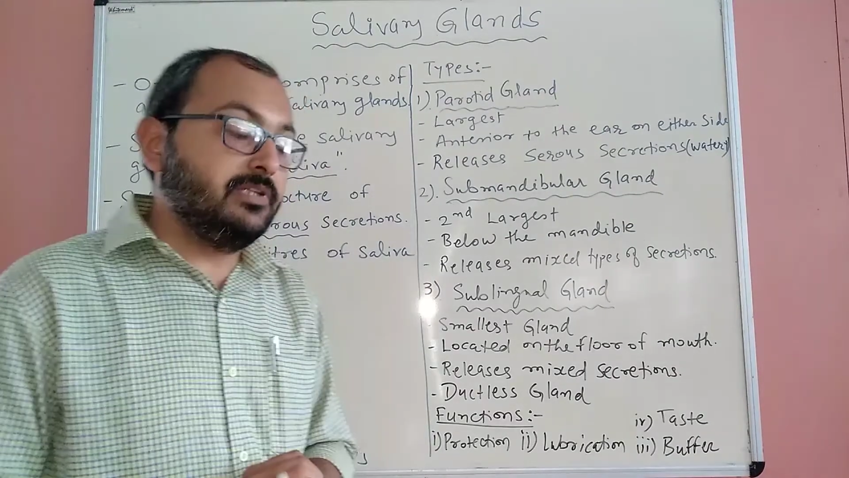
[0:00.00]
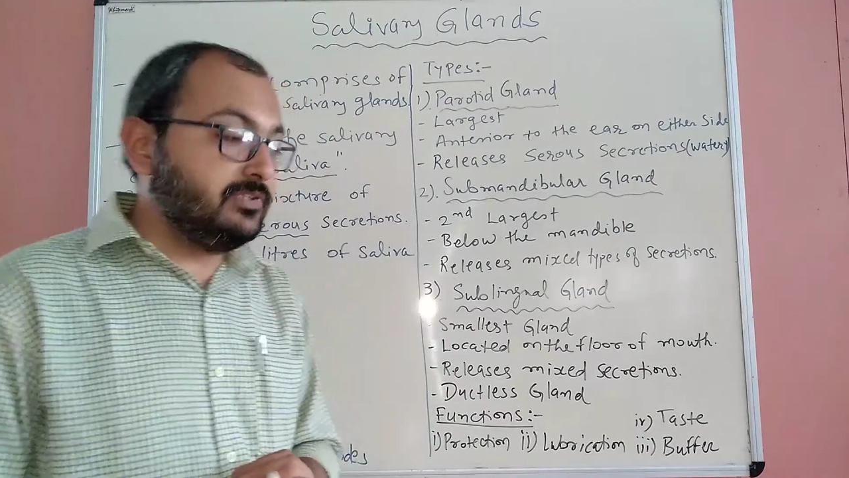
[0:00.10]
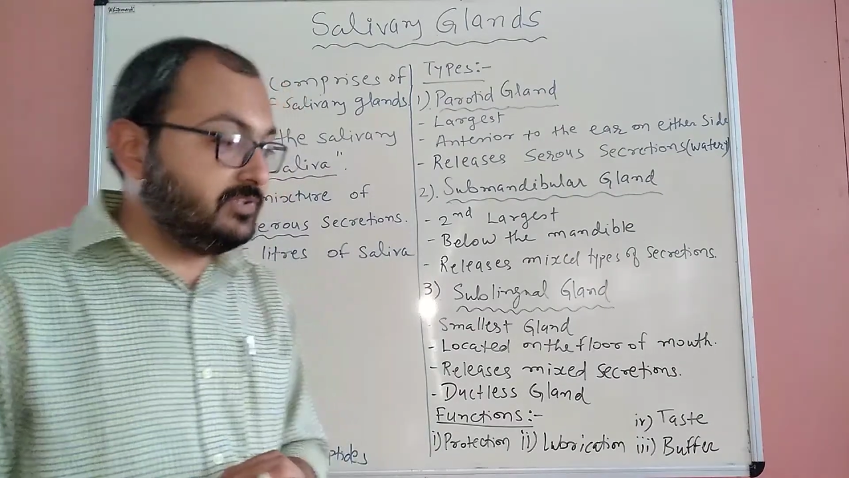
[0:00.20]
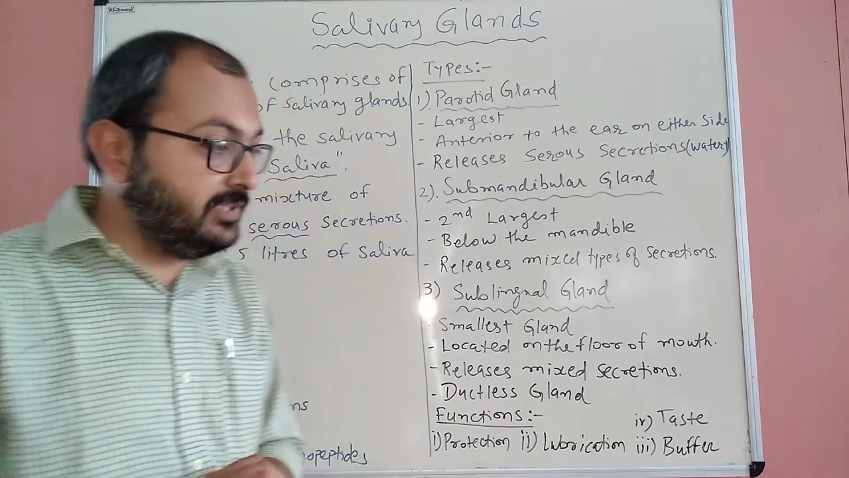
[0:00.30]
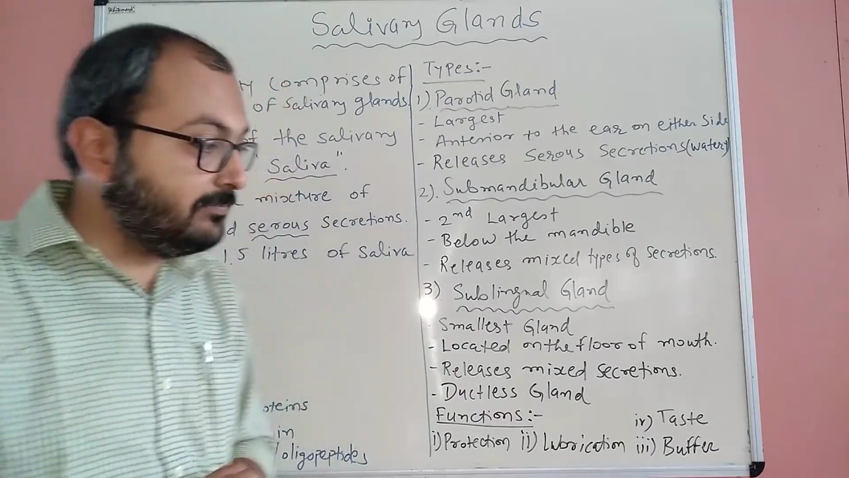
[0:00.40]

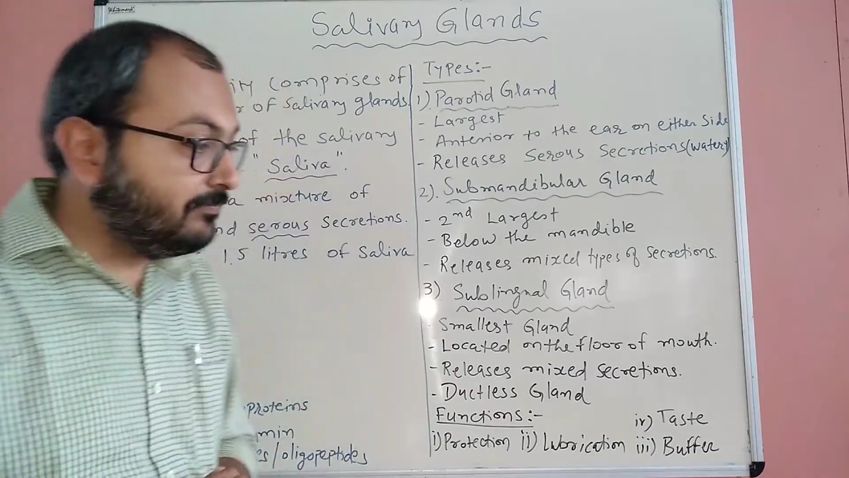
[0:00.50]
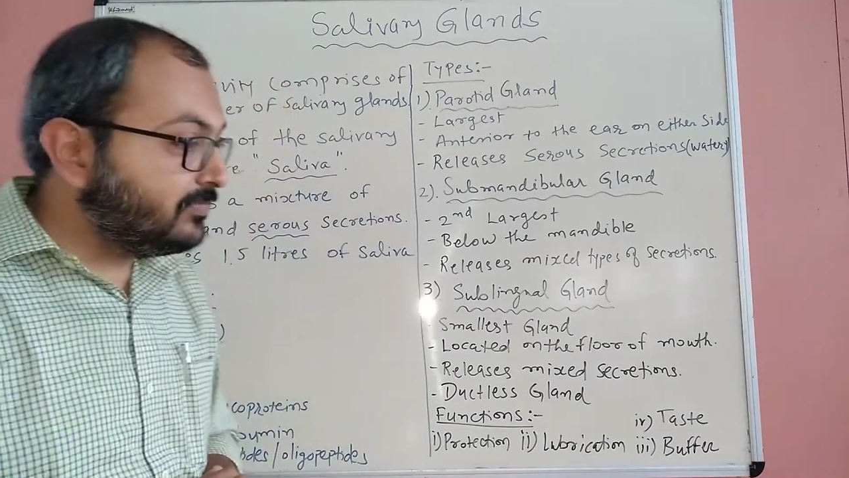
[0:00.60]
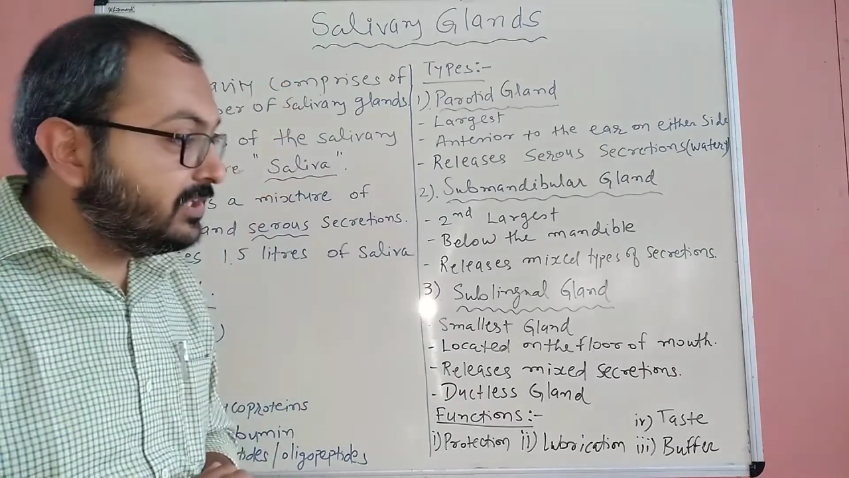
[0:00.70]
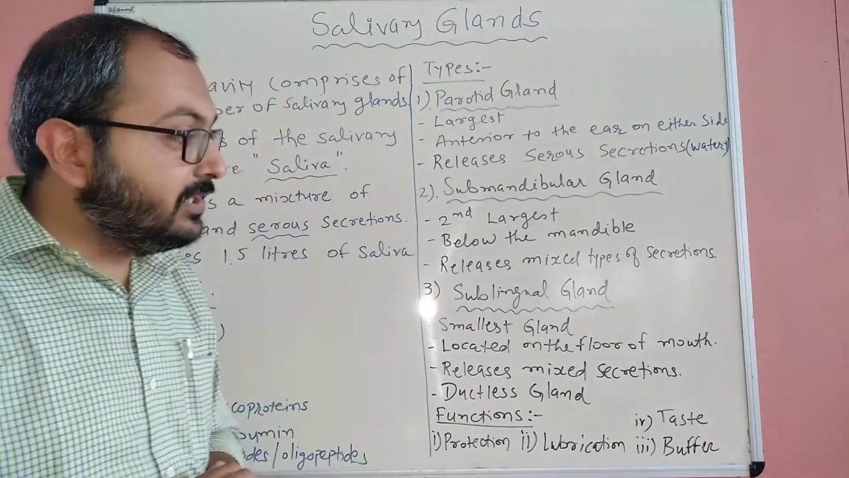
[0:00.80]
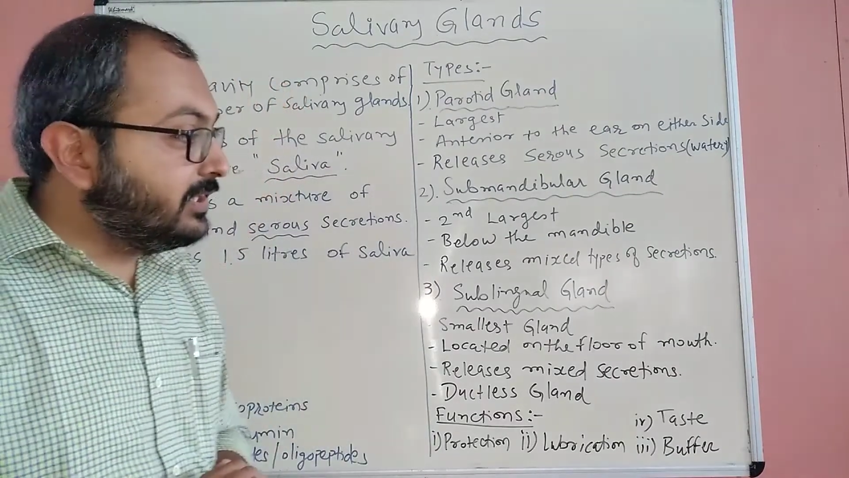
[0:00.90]
See,